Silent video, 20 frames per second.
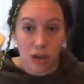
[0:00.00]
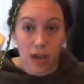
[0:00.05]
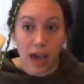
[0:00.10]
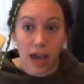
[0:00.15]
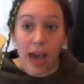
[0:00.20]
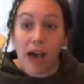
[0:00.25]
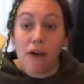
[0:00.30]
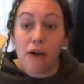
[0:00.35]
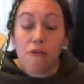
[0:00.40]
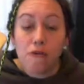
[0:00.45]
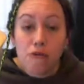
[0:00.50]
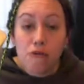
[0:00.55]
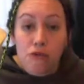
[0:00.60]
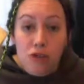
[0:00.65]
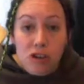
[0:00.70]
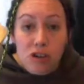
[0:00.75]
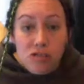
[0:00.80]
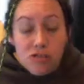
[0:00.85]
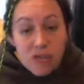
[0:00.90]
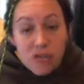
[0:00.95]

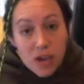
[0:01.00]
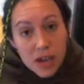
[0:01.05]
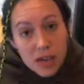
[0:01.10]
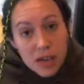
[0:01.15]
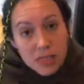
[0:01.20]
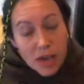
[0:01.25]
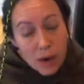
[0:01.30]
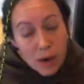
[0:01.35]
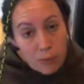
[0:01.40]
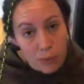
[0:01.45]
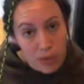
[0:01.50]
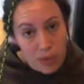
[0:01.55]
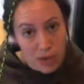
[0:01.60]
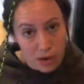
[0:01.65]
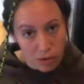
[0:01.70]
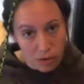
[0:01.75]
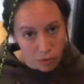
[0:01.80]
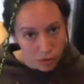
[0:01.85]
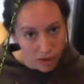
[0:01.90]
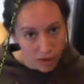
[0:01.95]
Everything that we
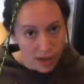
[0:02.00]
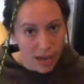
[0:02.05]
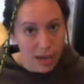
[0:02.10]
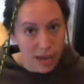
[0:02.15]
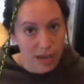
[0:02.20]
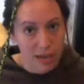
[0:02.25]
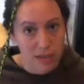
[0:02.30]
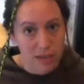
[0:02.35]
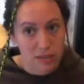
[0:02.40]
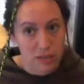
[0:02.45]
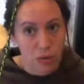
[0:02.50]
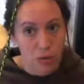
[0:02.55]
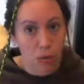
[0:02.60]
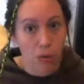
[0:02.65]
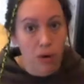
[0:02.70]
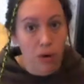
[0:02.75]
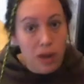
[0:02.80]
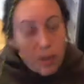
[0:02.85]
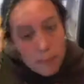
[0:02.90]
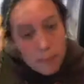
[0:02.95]
create
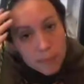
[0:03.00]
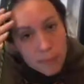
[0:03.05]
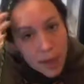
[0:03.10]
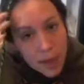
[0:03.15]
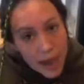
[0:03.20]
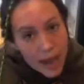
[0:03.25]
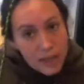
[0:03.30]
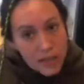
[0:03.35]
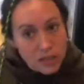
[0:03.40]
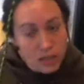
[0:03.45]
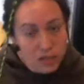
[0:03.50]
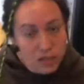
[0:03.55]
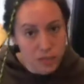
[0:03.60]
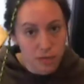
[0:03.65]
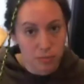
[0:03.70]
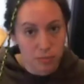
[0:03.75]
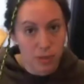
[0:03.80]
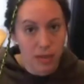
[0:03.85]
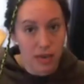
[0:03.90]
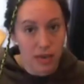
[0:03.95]
or imagine to
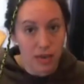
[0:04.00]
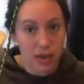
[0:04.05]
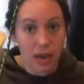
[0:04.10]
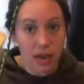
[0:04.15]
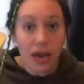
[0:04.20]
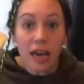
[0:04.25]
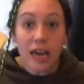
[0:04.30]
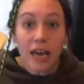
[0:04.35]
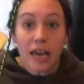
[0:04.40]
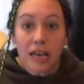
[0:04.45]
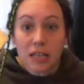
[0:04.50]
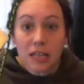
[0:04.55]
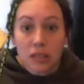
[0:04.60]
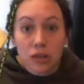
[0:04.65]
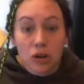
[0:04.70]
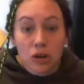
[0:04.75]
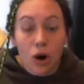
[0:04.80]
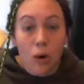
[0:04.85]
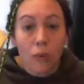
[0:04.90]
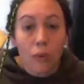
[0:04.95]
be is
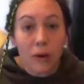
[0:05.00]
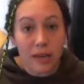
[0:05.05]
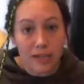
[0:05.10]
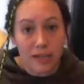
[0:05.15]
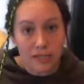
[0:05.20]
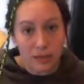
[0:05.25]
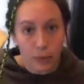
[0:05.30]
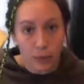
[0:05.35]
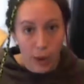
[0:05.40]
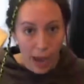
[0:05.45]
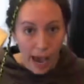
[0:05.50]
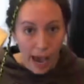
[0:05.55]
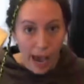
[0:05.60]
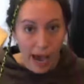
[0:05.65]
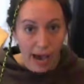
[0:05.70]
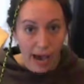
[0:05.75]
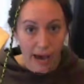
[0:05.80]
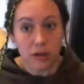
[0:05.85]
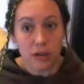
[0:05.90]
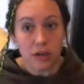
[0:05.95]
going to
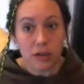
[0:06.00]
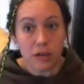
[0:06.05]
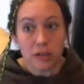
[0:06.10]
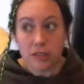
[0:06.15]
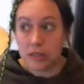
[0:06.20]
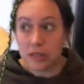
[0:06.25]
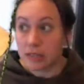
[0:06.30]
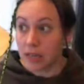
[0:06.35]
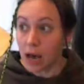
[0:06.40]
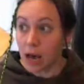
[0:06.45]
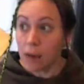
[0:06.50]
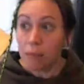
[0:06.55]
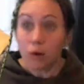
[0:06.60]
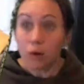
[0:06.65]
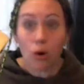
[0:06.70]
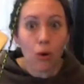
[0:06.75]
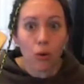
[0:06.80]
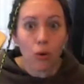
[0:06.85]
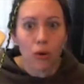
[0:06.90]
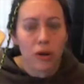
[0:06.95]
have some
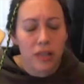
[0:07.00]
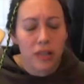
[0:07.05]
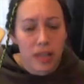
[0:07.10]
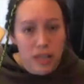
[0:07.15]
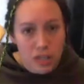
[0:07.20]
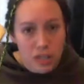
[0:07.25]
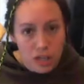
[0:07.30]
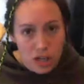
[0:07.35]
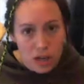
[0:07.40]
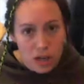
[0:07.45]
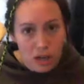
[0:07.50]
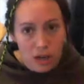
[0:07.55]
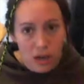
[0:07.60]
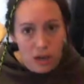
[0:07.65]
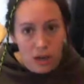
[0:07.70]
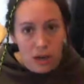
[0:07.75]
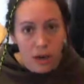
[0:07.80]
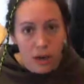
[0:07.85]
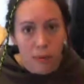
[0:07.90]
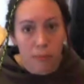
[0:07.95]
correlation
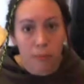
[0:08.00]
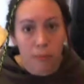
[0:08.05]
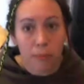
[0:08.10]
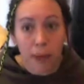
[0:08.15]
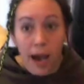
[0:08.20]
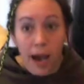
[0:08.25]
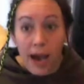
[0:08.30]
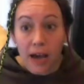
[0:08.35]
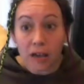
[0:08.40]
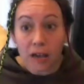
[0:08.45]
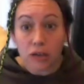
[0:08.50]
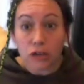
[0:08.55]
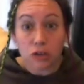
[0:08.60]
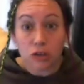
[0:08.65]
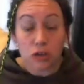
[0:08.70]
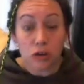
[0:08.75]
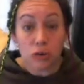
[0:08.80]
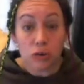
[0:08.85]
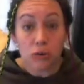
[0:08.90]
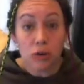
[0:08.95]
back
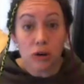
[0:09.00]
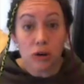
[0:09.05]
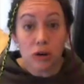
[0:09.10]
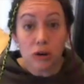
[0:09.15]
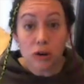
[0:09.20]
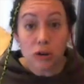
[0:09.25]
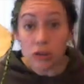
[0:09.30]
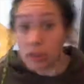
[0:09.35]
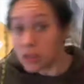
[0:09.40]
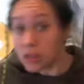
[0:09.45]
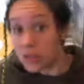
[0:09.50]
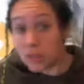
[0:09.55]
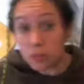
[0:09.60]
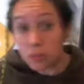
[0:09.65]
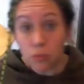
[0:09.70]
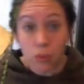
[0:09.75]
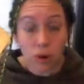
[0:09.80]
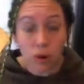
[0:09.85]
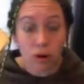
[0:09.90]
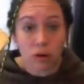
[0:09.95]
to this
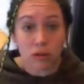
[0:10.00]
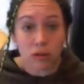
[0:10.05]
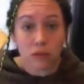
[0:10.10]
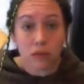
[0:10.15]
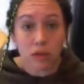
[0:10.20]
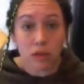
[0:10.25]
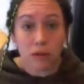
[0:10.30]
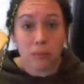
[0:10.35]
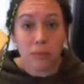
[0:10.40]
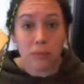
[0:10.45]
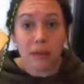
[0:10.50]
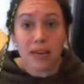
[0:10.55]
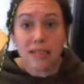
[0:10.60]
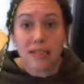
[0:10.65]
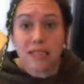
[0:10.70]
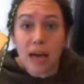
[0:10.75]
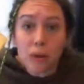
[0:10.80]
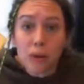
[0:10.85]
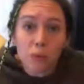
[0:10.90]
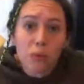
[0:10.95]
world, because
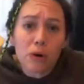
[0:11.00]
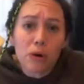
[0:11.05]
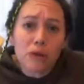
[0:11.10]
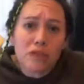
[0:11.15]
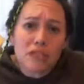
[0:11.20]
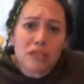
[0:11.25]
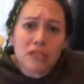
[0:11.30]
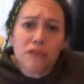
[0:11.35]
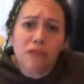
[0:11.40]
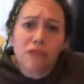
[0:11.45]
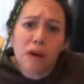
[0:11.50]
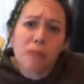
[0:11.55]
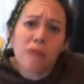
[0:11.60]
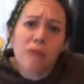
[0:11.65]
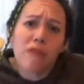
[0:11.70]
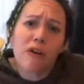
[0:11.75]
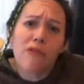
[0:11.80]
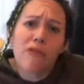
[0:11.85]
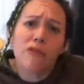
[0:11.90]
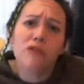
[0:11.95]
that world is the frame of
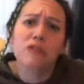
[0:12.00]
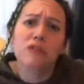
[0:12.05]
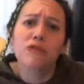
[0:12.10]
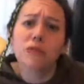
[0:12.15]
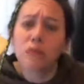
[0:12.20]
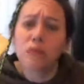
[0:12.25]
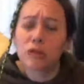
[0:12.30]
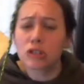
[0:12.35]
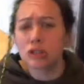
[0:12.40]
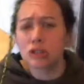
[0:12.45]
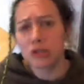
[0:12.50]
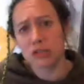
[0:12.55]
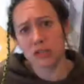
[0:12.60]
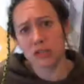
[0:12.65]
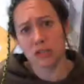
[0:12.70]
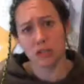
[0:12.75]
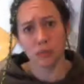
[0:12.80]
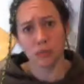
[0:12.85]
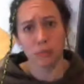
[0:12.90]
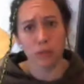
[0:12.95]
reference from which the
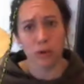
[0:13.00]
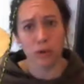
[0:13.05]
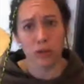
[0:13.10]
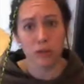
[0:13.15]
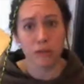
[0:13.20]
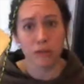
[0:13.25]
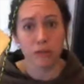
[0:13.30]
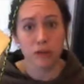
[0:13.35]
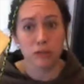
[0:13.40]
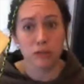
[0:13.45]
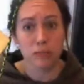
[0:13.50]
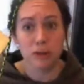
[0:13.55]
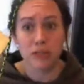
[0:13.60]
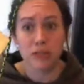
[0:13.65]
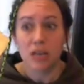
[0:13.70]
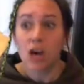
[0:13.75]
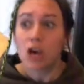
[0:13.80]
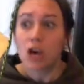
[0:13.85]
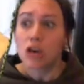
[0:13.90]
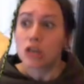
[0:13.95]
things are born in the first place.
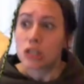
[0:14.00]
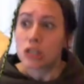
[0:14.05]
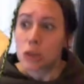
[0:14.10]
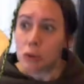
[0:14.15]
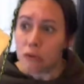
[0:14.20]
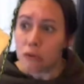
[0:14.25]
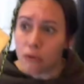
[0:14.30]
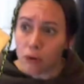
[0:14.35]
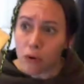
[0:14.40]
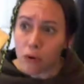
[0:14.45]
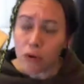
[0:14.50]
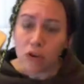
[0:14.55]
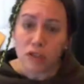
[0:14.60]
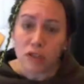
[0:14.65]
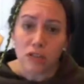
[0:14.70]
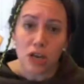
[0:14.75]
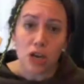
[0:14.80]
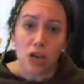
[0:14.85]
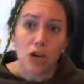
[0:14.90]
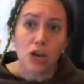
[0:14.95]
So of course,
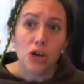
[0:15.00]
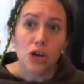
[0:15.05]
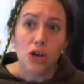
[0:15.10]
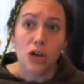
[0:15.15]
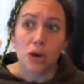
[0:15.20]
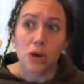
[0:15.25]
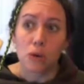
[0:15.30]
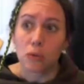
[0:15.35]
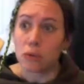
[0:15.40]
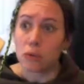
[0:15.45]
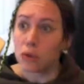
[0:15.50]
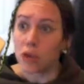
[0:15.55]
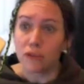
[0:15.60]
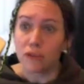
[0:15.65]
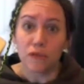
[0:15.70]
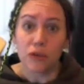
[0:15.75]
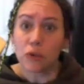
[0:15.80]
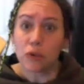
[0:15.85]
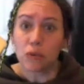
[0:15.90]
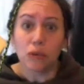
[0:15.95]
if
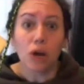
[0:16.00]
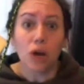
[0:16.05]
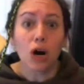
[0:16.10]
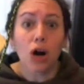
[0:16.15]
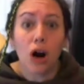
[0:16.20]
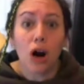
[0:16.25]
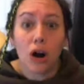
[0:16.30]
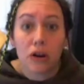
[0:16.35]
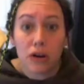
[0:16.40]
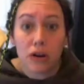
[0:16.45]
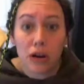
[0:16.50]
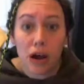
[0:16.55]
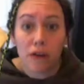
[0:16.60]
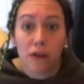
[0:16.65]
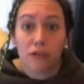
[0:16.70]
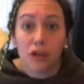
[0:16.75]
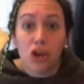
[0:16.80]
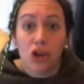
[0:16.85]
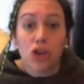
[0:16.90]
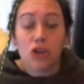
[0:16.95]
you look hard enough,
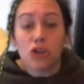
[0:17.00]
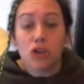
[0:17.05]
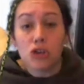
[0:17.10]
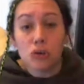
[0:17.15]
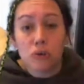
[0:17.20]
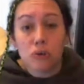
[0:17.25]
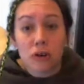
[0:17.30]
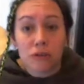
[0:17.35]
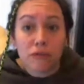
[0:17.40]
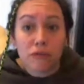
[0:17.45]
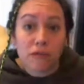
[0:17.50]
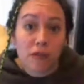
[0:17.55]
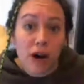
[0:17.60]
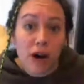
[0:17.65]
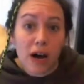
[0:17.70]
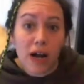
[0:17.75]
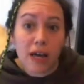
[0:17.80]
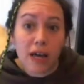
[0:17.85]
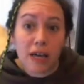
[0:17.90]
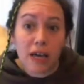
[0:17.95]
you can
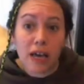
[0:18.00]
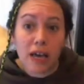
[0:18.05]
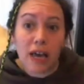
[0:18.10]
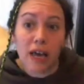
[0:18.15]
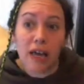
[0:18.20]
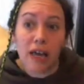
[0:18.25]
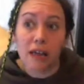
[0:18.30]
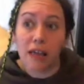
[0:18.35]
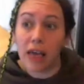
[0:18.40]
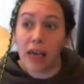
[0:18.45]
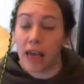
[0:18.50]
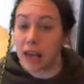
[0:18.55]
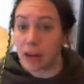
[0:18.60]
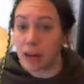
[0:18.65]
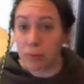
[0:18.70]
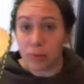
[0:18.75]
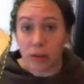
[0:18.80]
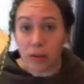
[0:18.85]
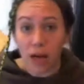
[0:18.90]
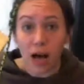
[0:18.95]
find and
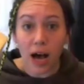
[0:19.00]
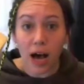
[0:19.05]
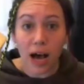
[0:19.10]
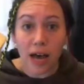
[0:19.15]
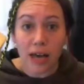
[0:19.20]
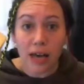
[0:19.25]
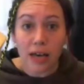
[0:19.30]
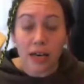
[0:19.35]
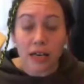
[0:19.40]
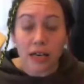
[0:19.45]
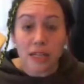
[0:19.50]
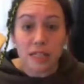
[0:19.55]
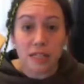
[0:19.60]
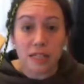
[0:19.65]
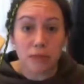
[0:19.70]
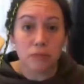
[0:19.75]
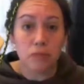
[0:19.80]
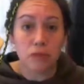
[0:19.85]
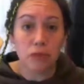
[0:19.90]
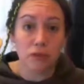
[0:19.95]
apply
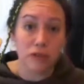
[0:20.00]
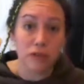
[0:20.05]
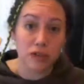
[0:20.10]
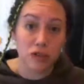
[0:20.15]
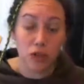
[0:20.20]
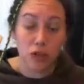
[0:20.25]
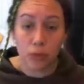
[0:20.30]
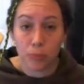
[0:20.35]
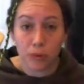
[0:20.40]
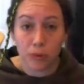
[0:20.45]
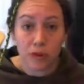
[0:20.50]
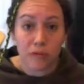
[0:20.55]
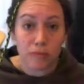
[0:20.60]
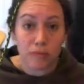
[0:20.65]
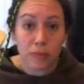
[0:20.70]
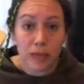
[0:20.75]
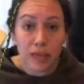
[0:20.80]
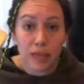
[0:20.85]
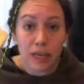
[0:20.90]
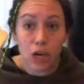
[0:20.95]
some sort of interpretive
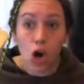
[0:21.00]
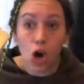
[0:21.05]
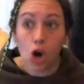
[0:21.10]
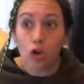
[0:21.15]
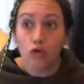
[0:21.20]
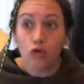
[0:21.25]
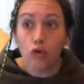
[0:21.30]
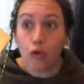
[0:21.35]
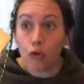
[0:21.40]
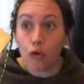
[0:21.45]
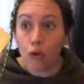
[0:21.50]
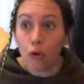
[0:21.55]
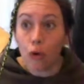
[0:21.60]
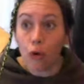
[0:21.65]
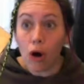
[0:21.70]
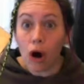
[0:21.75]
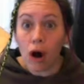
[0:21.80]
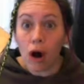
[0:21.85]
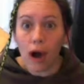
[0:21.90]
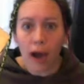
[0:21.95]
meaning to
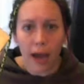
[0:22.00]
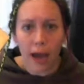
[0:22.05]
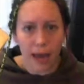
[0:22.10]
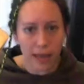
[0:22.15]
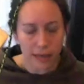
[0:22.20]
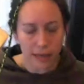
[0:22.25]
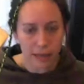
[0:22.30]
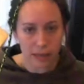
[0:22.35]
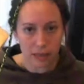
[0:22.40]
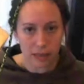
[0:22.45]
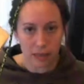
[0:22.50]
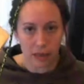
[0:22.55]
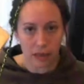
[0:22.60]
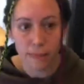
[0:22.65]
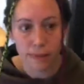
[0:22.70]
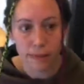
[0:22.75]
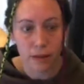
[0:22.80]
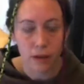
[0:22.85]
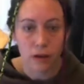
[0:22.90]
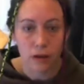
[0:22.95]

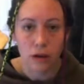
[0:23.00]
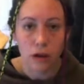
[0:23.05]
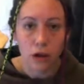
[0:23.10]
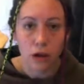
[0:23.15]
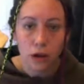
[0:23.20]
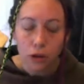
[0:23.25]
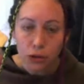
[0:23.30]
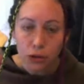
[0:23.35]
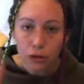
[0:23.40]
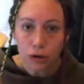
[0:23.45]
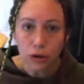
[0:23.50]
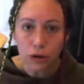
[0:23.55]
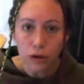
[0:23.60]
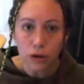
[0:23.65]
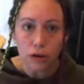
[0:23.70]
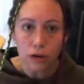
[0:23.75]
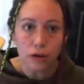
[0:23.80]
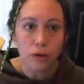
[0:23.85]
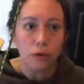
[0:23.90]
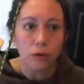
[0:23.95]
anything.
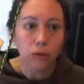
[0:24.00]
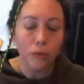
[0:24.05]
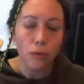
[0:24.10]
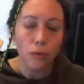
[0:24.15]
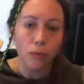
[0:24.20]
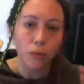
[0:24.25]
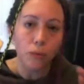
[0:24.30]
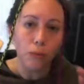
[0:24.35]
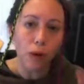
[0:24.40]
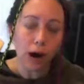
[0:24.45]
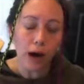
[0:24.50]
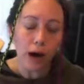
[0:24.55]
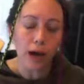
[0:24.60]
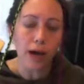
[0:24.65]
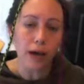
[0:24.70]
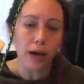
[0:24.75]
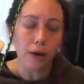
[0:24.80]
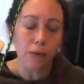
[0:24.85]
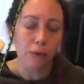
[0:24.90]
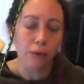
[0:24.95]
Third,
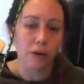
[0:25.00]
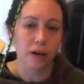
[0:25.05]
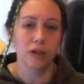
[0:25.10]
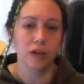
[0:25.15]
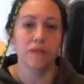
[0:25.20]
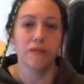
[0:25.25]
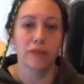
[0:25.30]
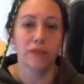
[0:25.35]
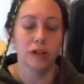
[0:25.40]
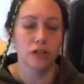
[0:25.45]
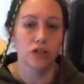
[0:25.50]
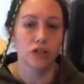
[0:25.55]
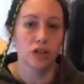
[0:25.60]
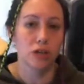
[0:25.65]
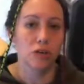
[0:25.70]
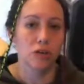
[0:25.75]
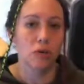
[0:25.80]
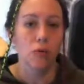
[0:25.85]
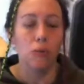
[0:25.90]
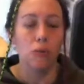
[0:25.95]
why would a
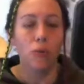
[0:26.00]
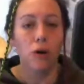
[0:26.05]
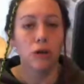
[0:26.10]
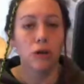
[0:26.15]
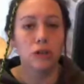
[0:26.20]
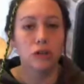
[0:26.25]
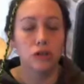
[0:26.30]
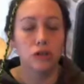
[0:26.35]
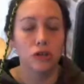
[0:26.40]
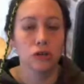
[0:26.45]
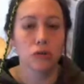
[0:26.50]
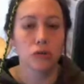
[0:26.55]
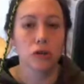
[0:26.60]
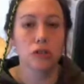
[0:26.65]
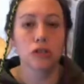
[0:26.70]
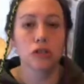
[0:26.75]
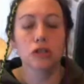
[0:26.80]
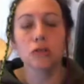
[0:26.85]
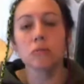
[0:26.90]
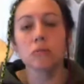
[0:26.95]
convention want to
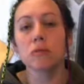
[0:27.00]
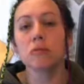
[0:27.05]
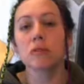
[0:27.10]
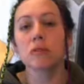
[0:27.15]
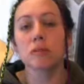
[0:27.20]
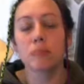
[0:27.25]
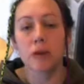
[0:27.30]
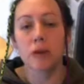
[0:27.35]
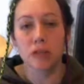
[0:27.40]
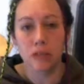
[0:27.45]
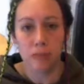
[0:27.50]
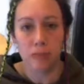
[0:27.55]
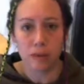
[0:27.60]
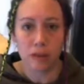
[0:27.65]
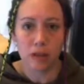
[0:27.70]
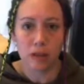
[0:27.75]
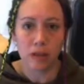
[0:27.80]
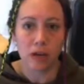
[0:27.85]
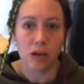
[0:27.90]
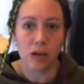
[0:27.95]
assume the
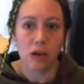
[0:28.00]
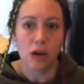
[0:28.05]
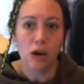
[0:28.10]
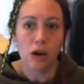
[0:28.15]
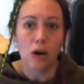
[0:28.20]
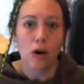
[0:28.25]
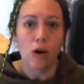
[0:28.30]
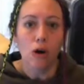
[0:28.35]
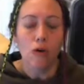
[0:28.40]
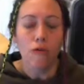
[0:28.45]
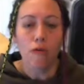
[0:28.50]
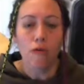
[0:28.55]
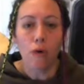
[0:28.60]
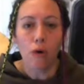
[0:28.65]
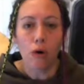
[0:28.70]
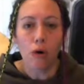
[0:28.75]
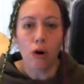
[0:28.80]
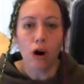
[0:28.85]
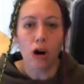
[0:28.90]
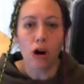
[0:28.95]
responsibility
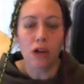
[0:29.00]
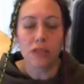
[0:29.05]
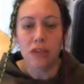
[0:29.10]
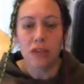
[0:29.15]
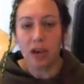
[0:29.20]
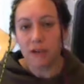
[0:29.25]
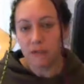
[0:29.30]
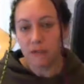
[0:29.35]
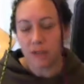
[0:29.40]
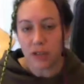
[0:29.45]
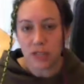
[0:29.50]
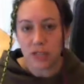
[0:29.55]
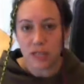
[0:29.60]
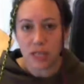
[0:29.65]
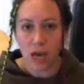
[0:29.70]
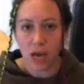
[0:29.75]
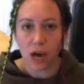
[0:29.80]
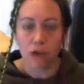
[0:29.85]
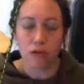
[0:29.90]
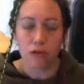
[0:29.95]
for the offense that
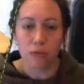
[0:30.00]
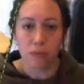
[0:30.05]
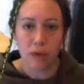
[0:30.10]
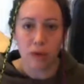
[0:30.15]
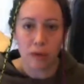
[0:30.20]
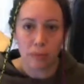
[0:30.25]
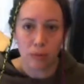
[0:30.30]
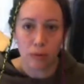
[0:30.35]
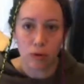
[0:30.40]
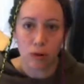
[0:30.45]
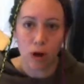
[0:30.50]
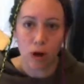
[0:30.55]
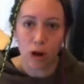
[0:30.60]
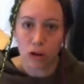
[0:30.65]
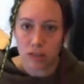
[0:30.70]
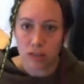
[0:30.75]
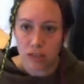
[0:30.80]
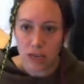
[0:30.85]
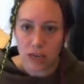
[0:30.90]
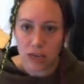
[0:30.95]
other people are
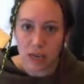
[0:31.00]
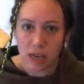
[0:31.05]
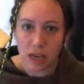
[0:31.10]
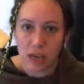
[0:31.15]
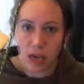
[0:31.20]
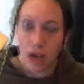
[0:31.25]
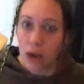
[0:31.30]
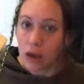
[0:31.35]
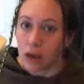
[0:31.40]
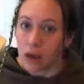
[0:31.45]
taking?